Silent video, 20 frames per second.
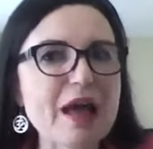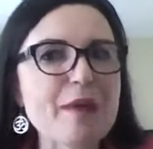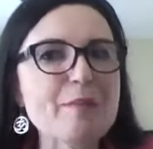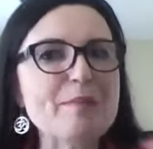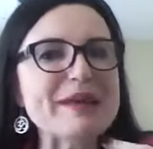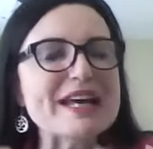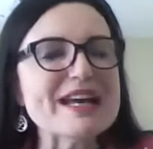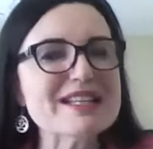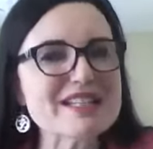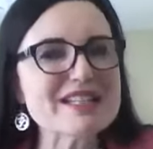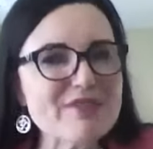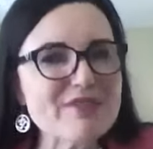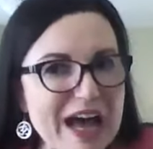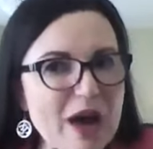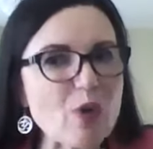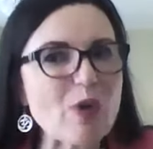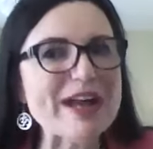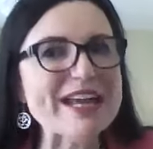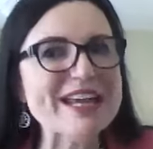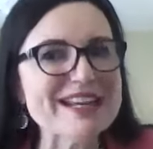because of
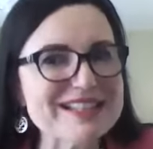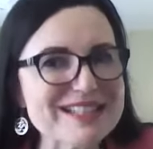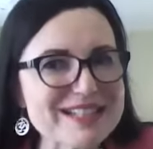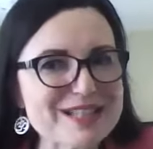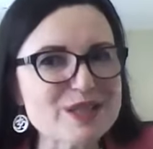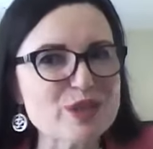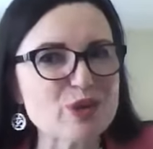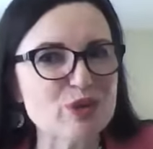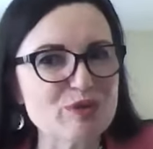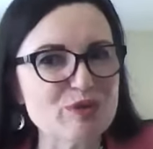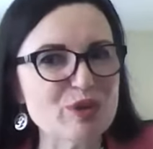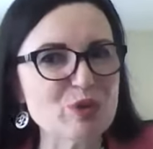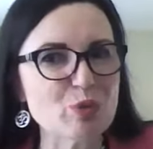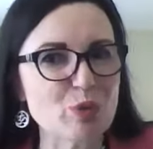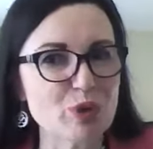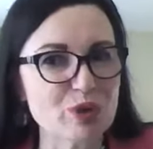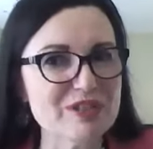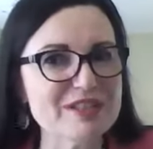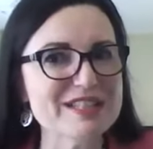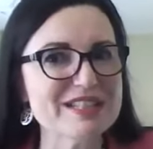how I get to serve the
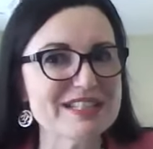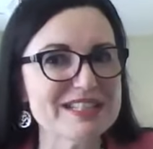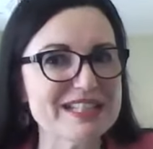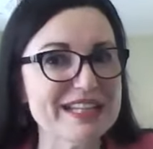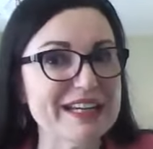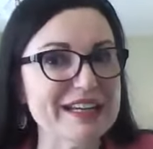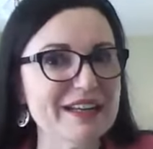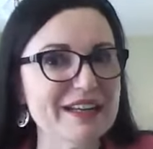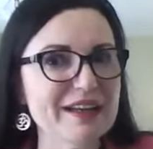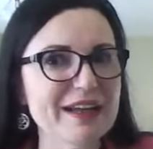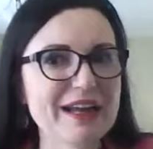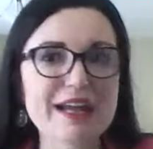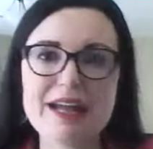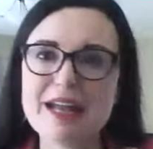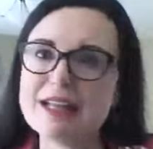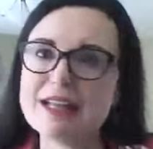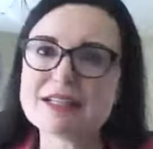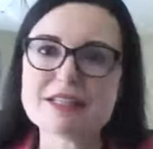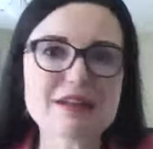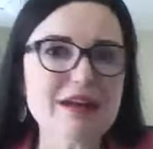world today.
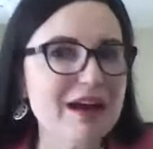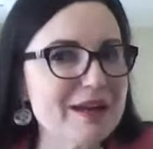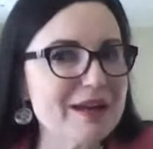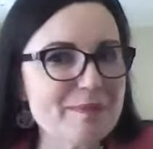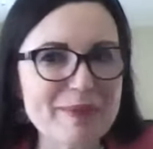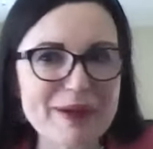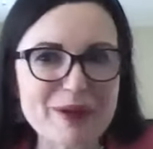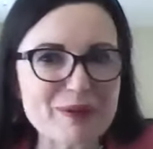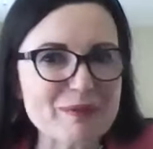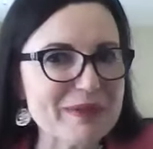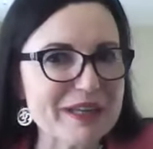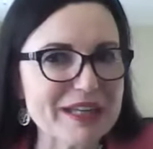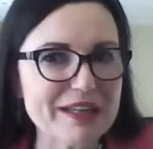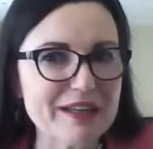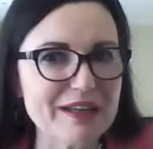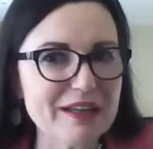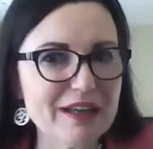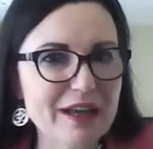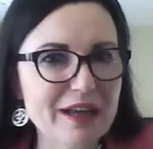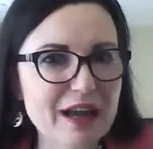It's not about
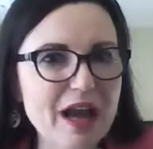me.